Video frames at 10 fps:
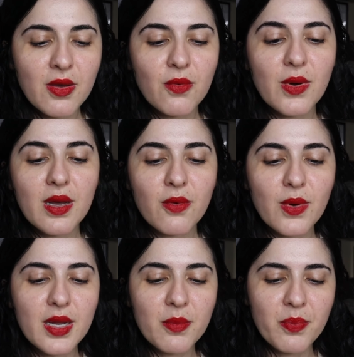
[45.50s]

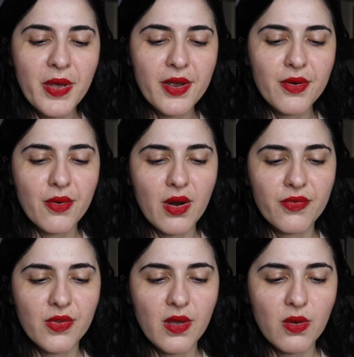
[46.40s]
one
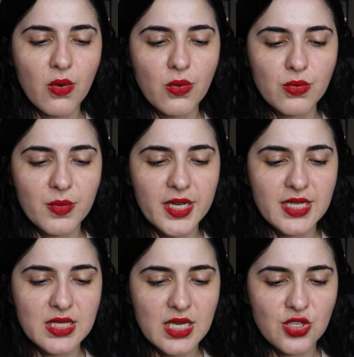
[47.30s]
paragraph that caught my
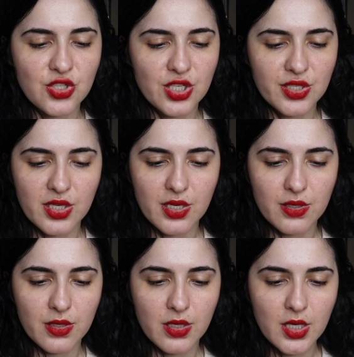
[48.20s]
attention
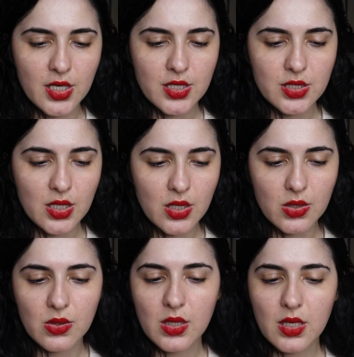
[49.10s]
here.
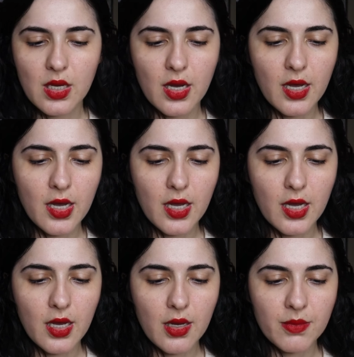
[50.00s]
So
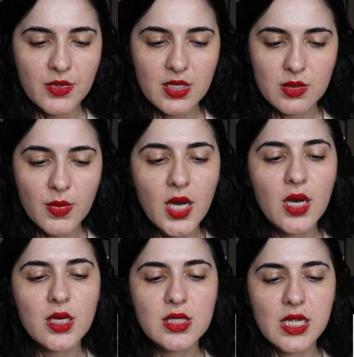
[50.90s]
this
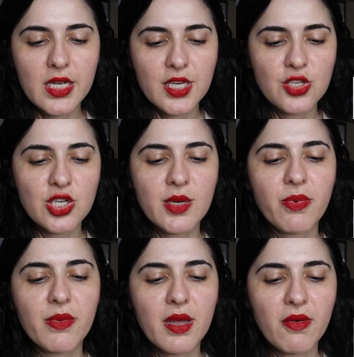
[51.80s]
marks Lucky
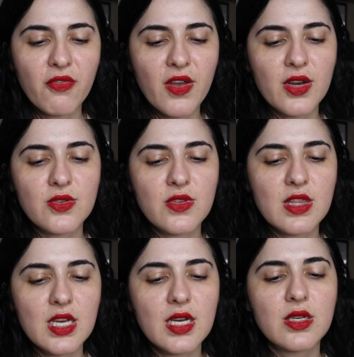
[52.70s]
Chap and Fennell's
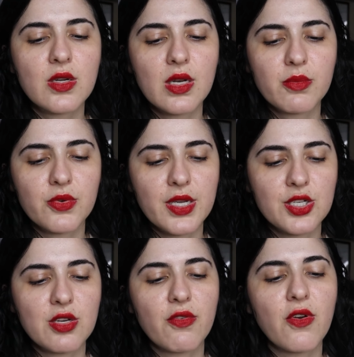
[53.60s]
third
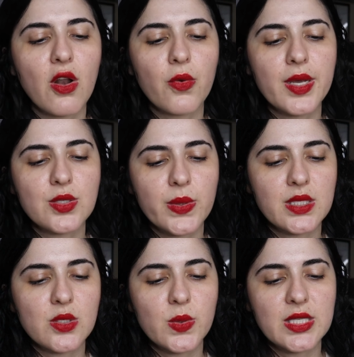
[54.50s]
collaboration following
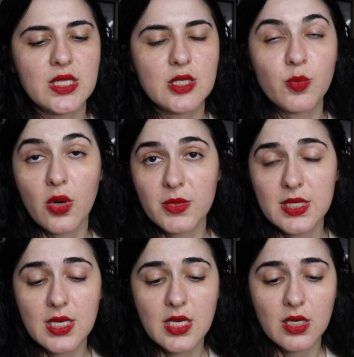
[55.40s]
2020's
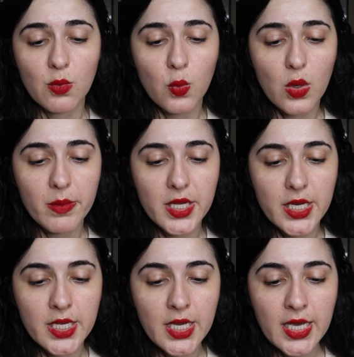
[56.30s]
Promising Young
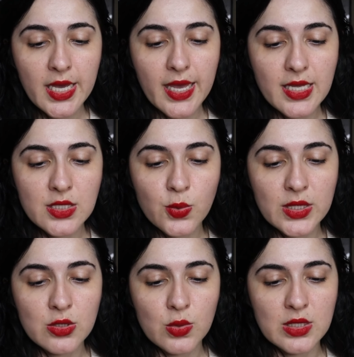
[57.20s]
Woman and
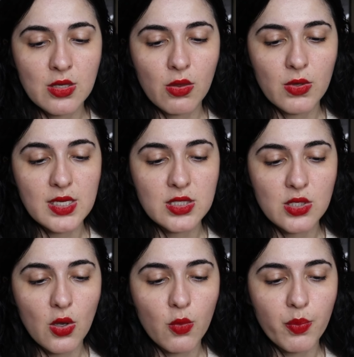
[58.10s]
2023's
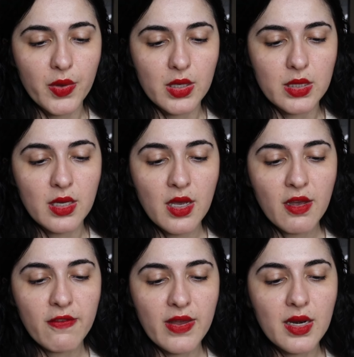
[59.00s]
Saltburn.
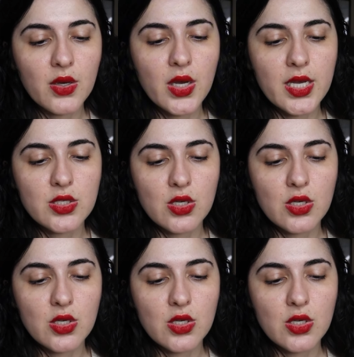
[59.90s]
Fennell has